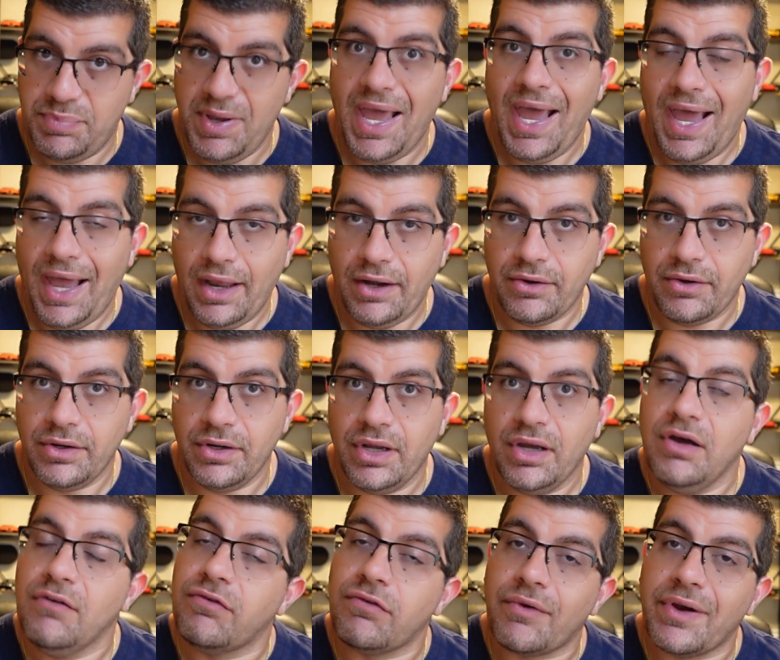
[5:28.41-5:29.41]
pattern
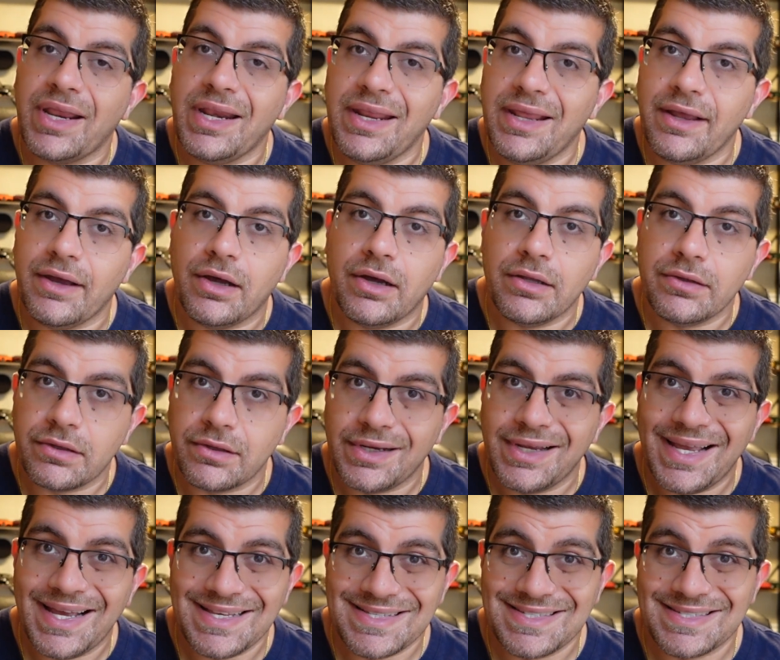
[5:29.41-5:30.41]
of rating other
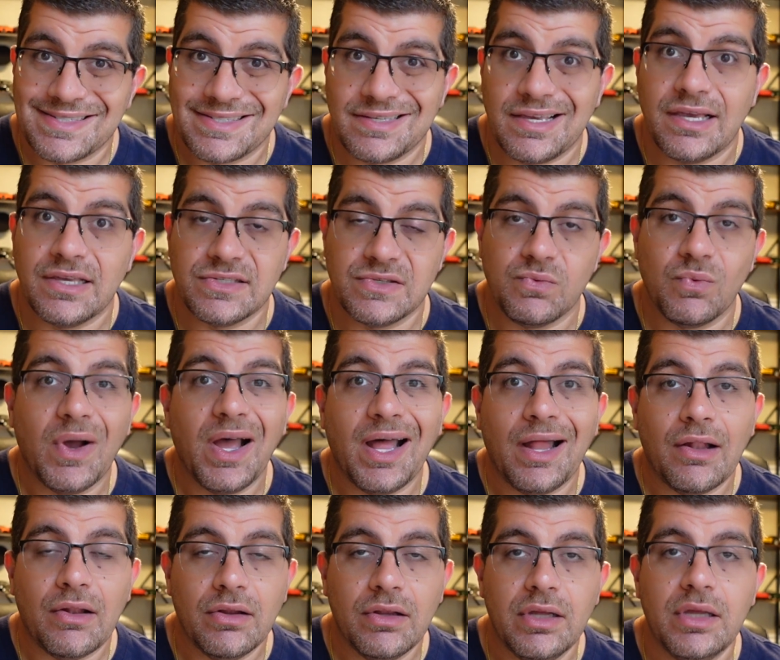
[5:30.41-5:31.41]
guests as
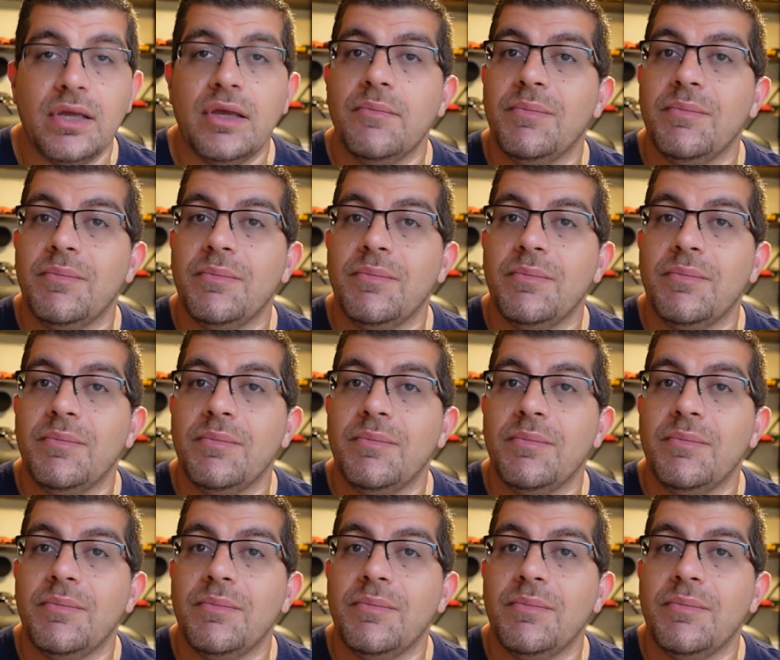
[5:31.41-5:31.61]
well,